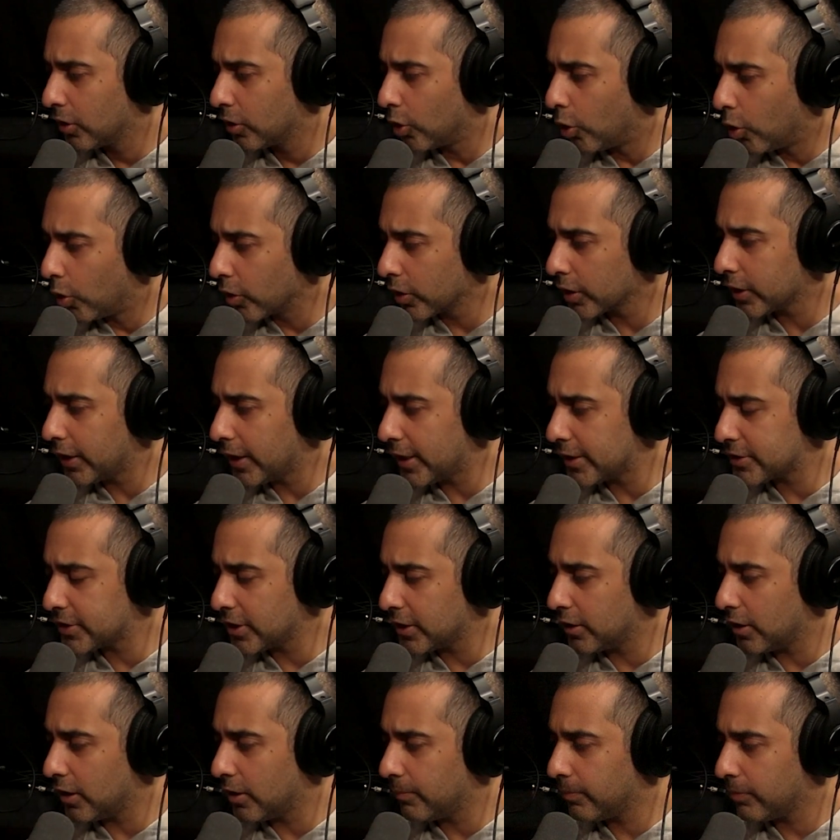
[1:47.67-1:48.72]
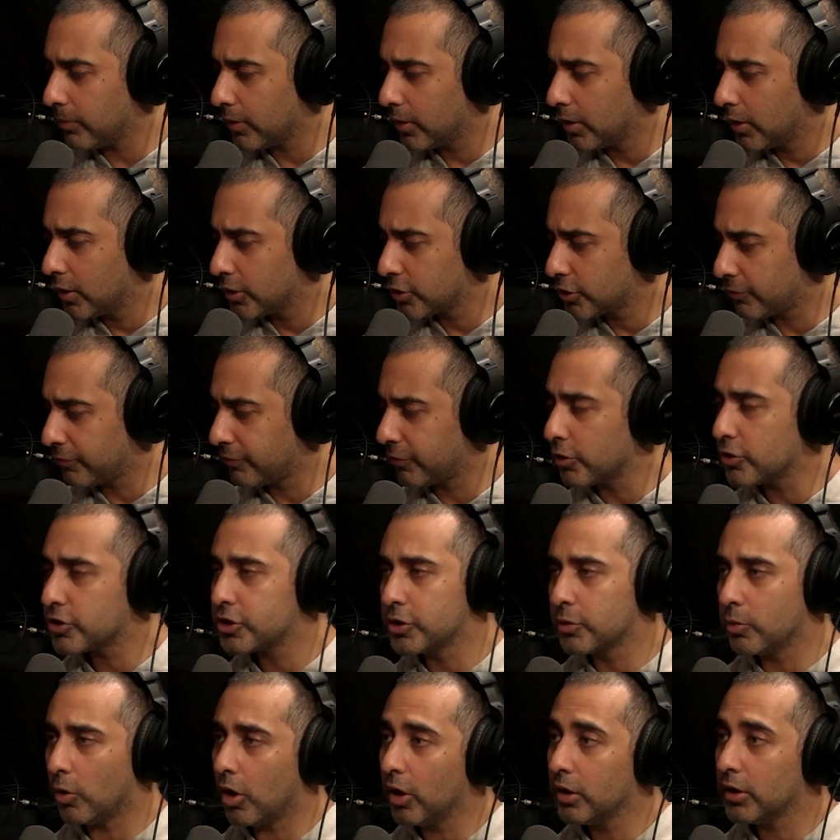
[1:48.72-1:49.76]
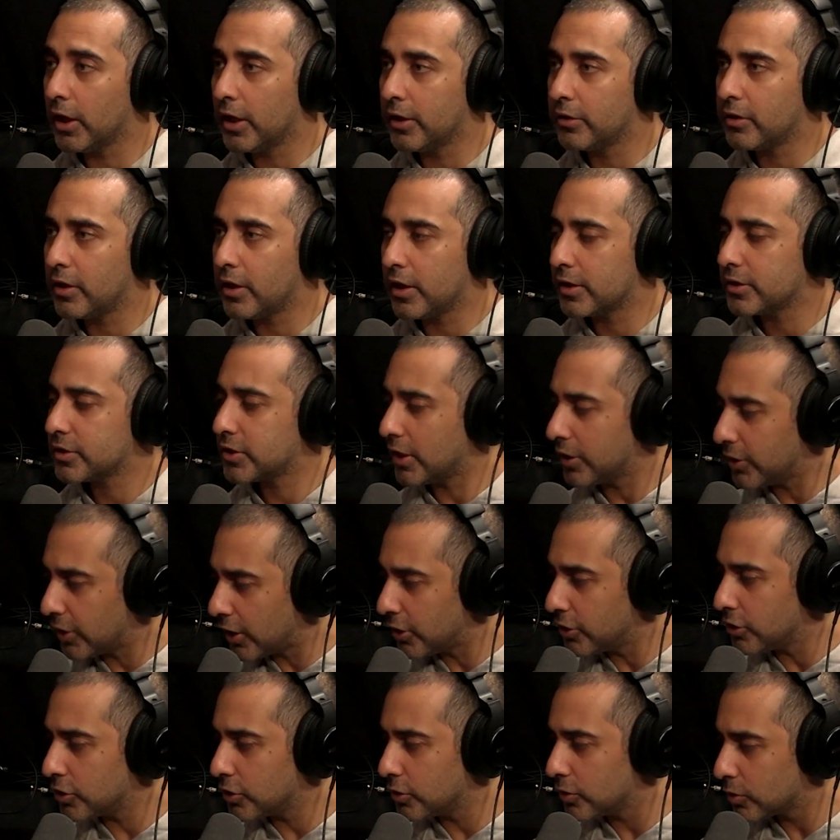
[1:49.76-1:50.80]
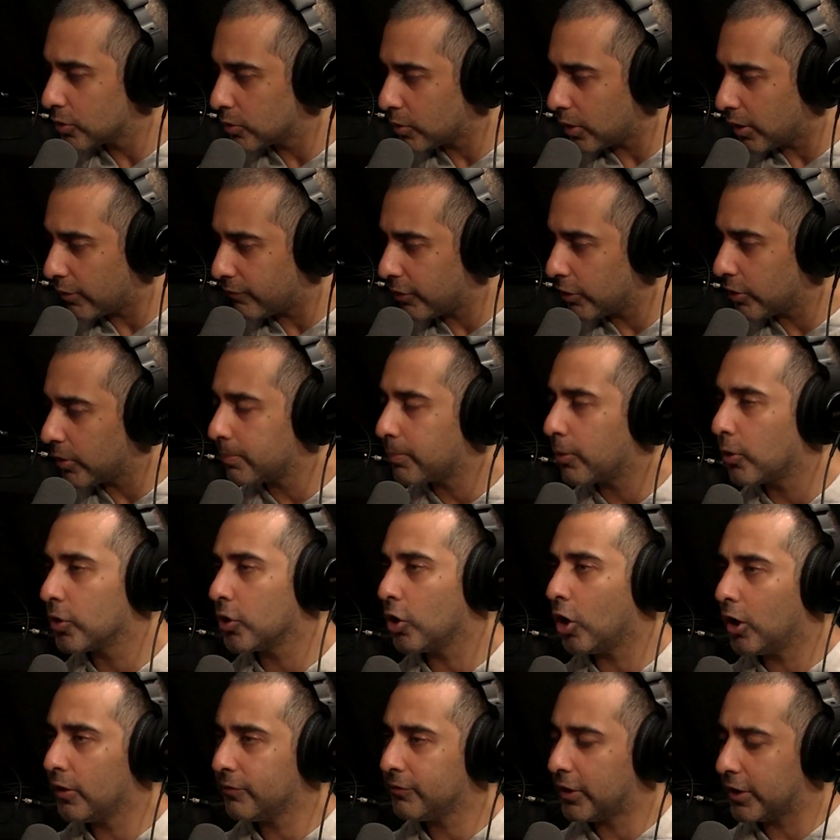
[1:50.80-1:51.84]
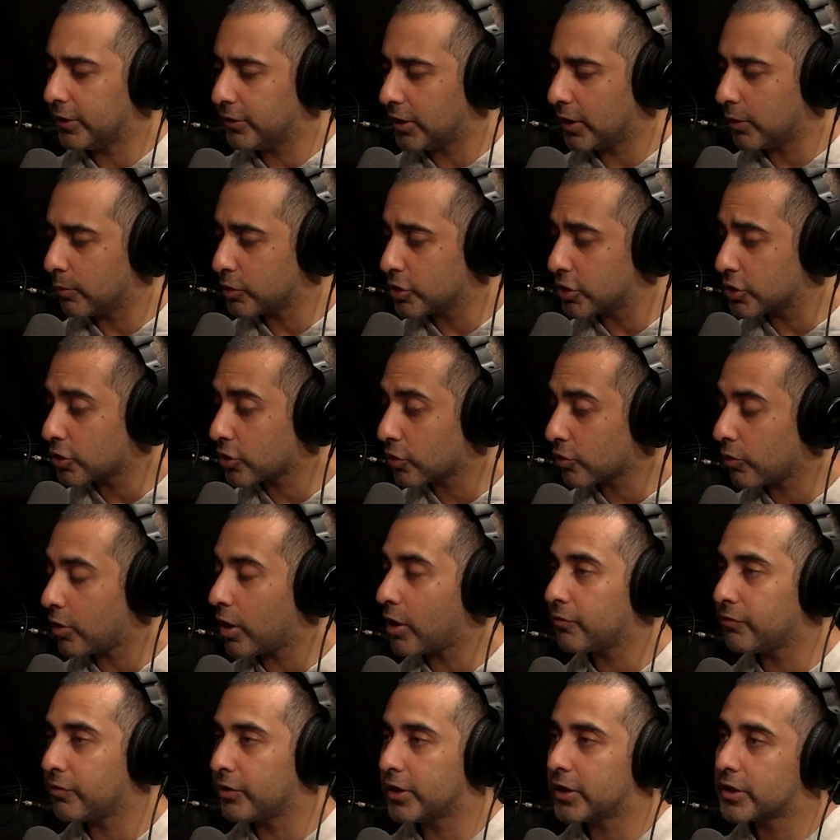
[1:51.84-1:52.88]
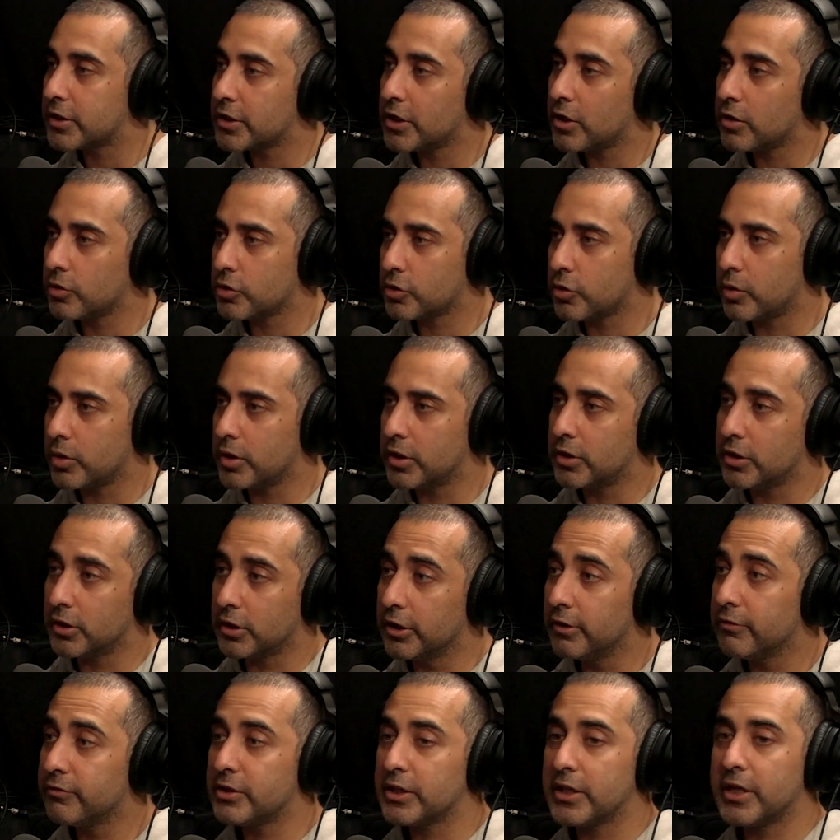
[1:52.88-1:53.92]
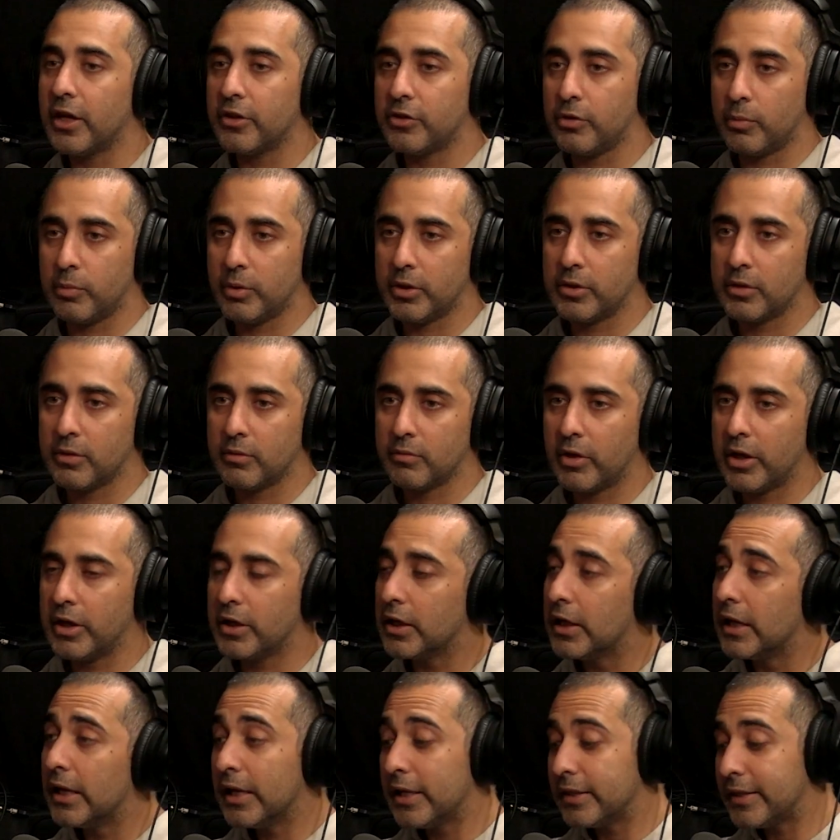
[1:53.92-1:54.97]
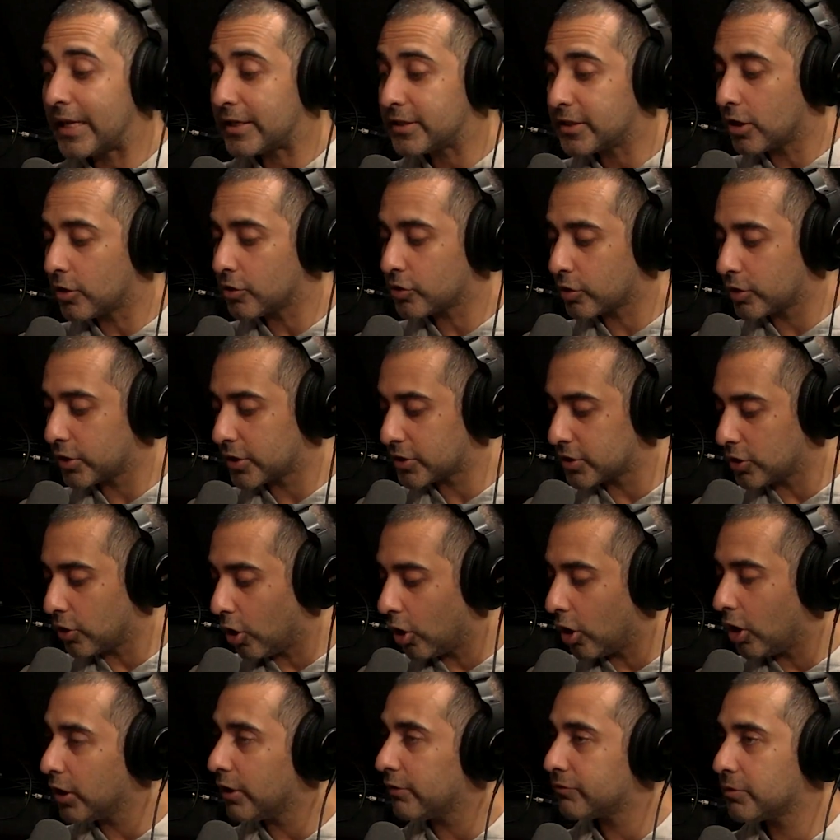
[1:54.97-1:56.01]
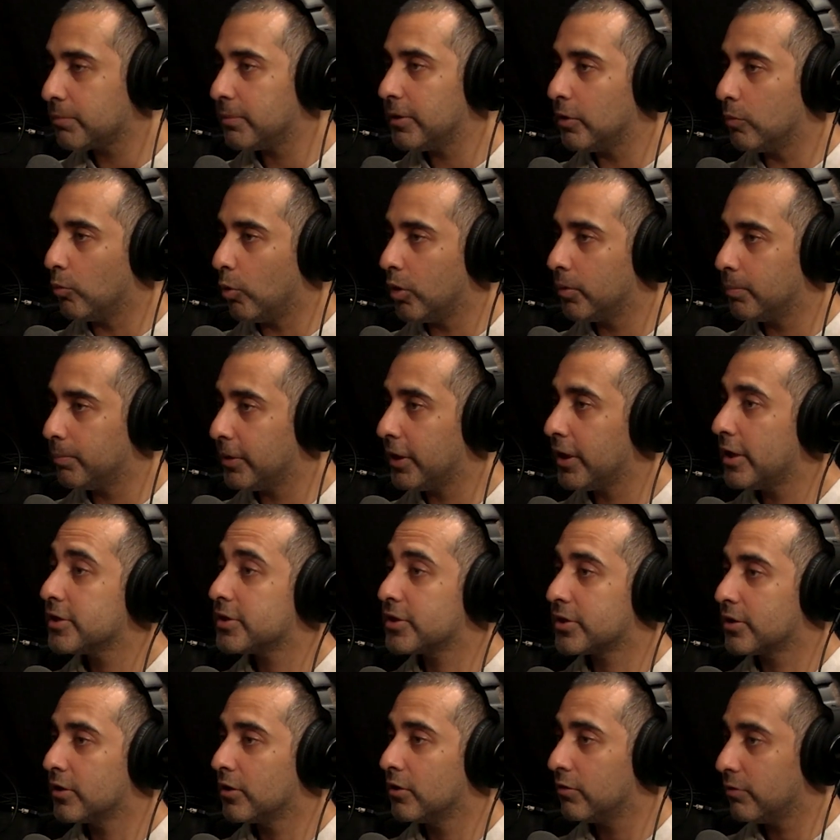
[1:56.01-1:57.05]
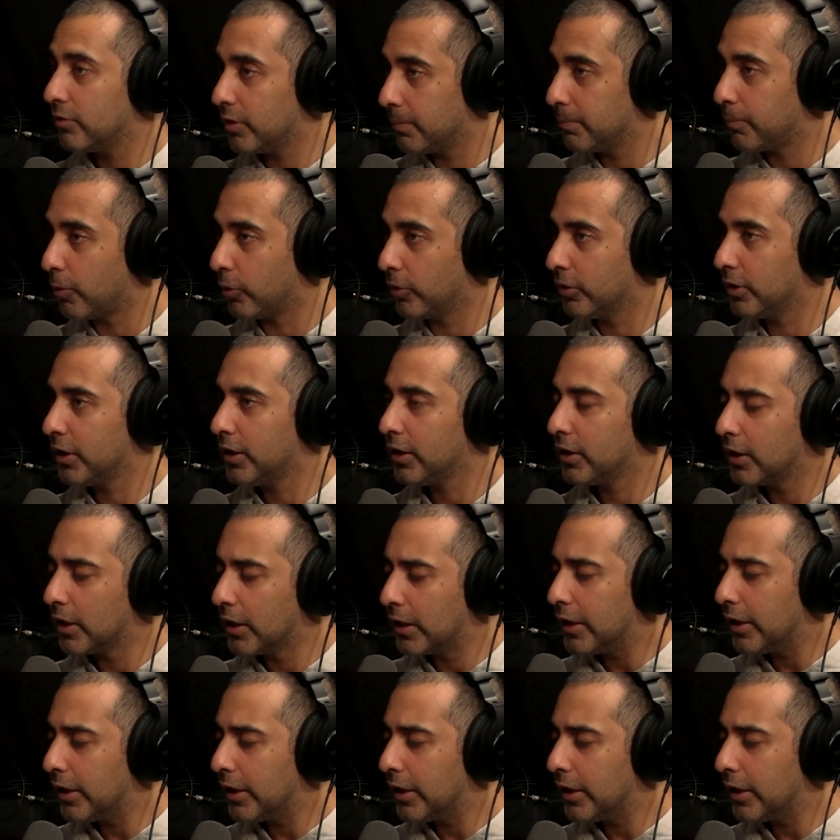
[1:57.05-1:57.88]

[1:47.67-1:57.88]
organizing them to first do online things and then do a very important offline thing, which is crowdfunding territory to live together with, right? That territory doesn't all have to be in one place, importantly.